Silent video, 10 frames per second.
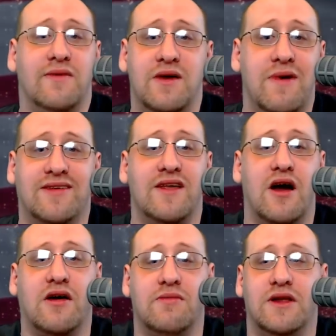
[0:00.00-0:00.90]
he makes the
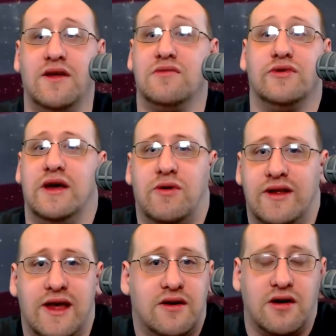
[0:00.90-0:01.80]
argument that, well, they want
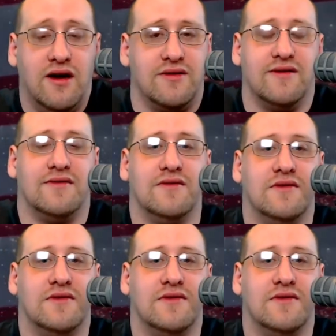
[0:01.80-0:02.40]
to take your guns.